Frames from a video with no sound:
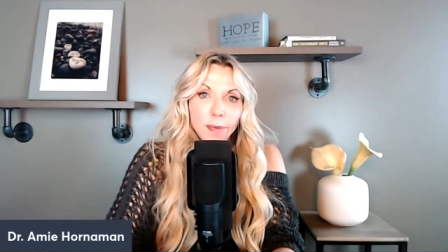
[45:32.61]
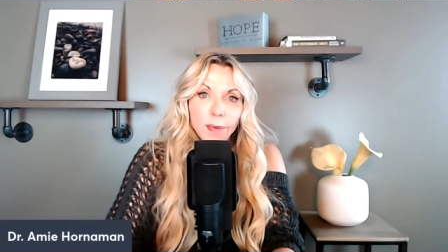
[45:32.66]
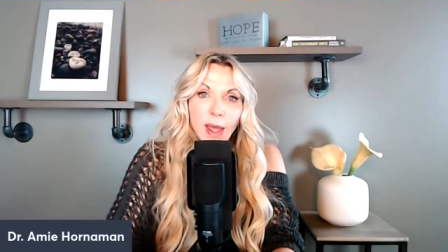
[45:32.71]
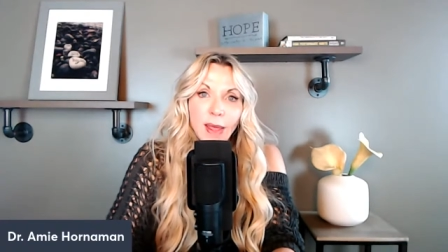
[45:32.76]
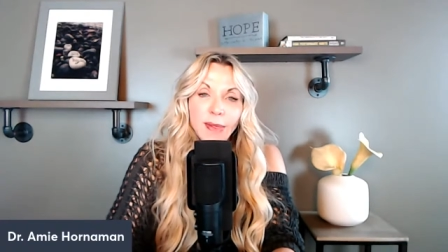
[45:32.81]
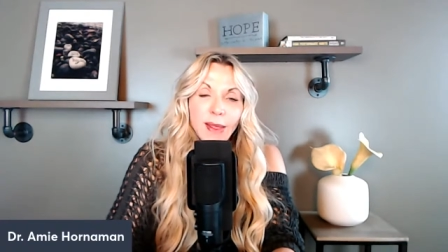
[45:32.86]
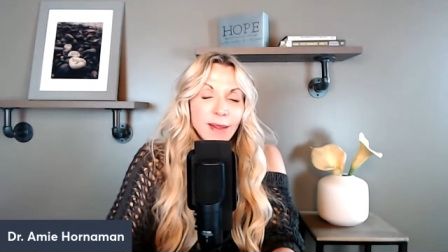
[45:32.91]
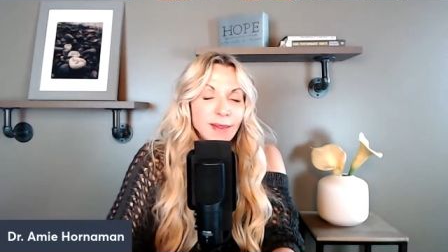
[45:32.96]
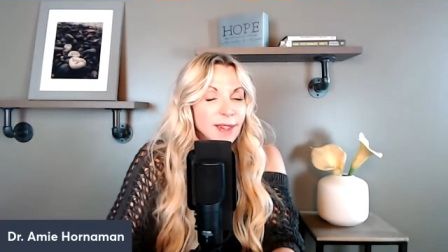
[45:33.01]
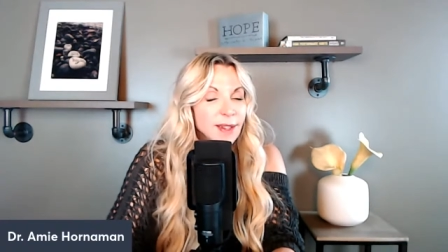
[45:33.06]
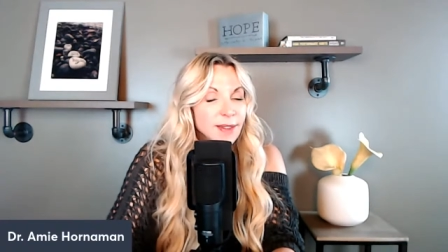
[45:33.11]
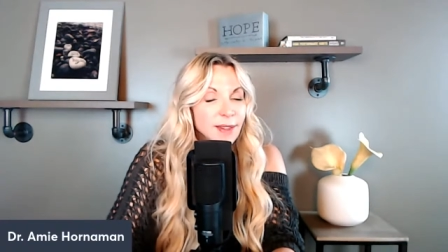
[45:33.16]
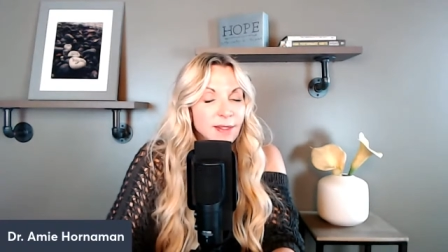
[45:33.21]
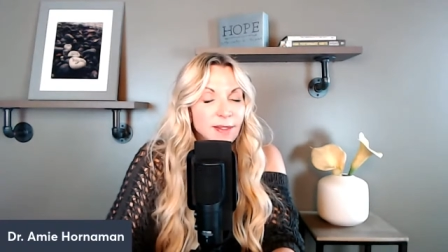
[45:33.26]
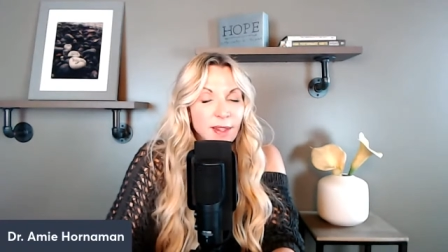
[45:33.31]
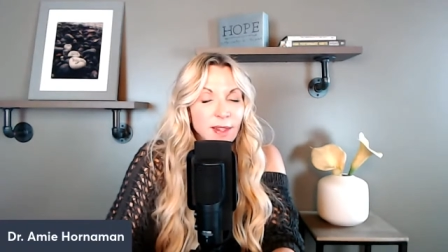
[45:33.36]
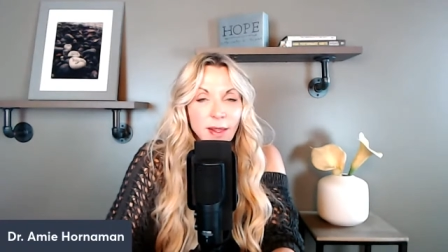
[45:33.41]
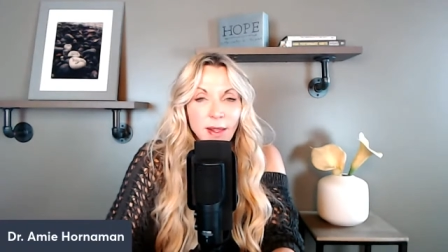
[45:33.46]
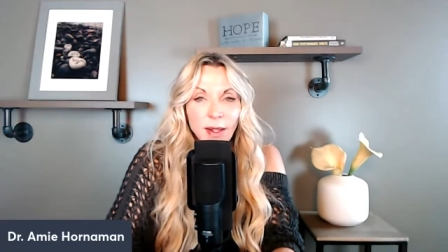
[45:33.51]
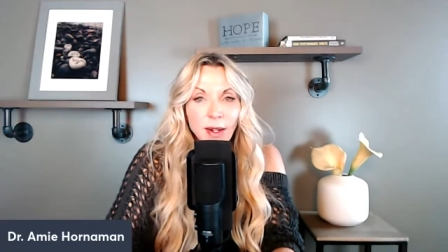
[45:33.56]
And that's not to
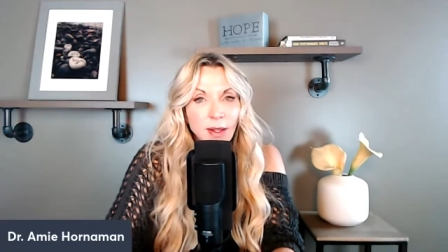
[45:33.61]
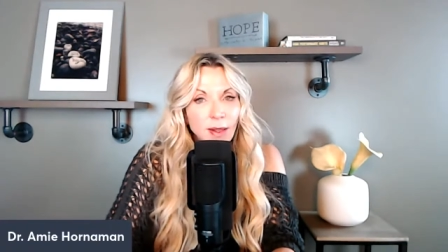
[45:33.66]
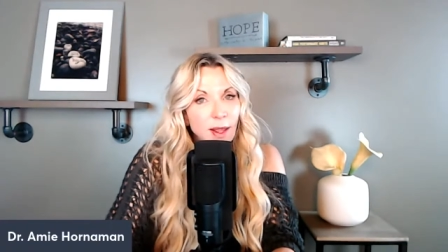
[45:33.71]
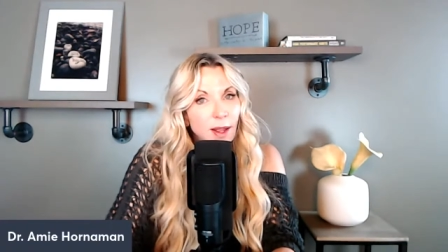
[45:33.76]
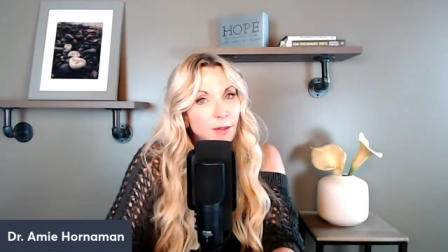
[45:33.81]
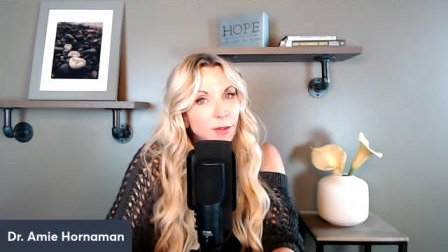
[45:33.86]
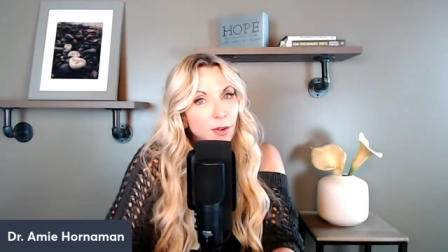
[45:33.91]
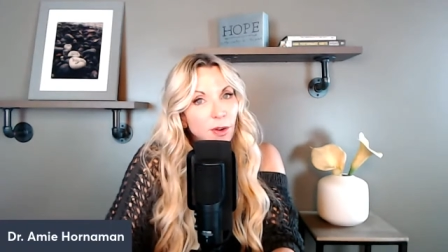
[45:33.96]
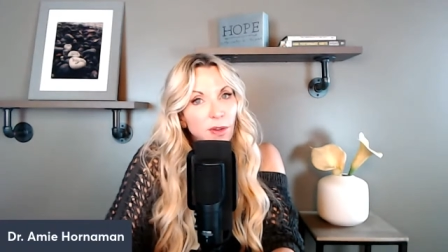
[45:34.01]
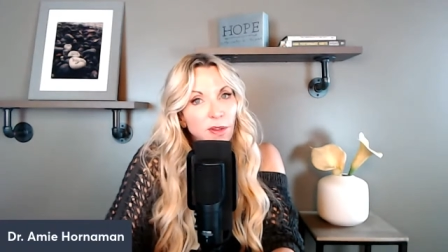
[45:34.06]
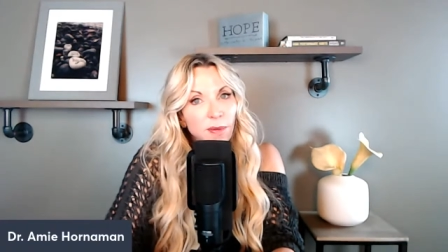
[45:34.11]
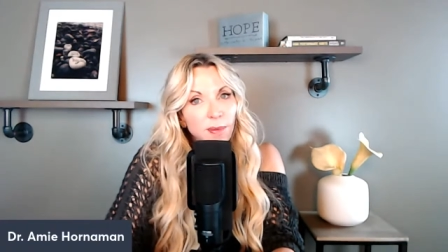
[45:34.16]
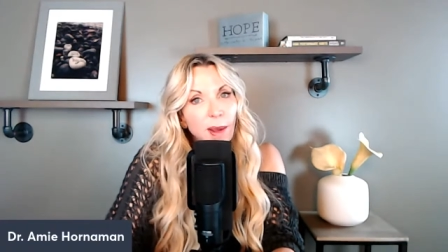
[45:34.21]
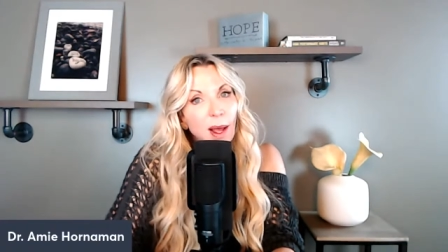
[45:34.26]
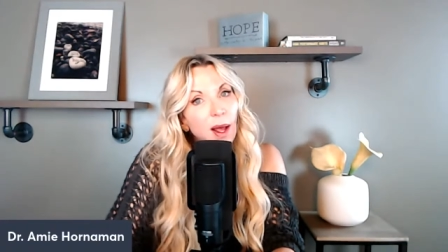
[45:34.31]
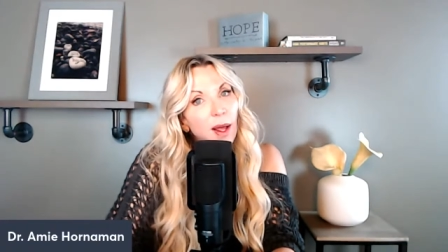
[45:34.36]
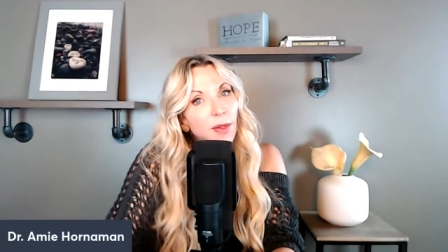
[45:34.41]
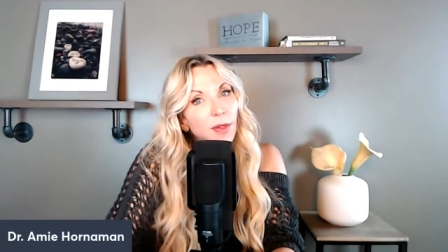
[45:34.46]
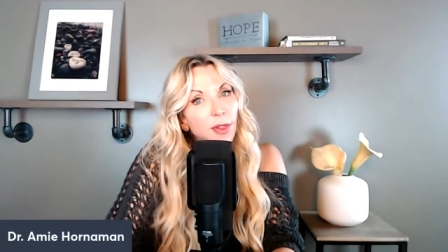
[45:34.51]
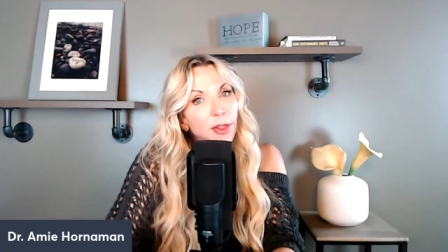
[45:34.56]
say that in that first
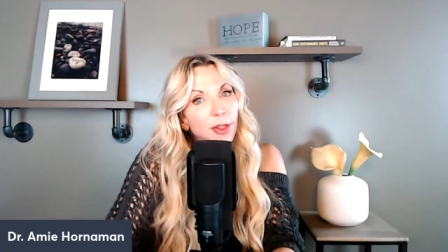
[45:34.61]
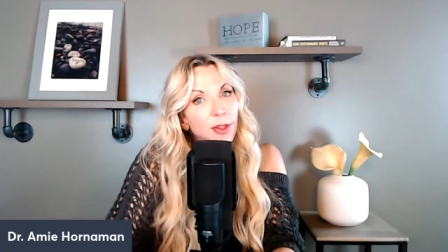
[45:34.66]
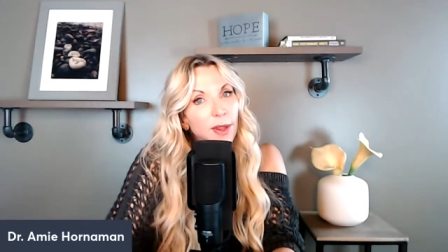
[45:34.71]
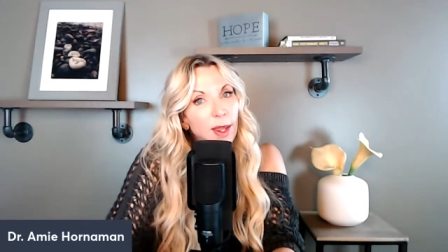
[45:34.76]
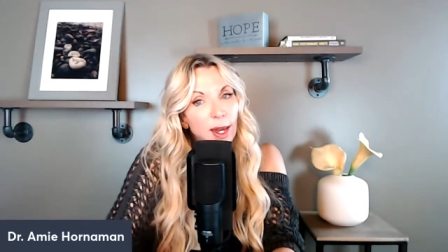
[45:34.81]
month,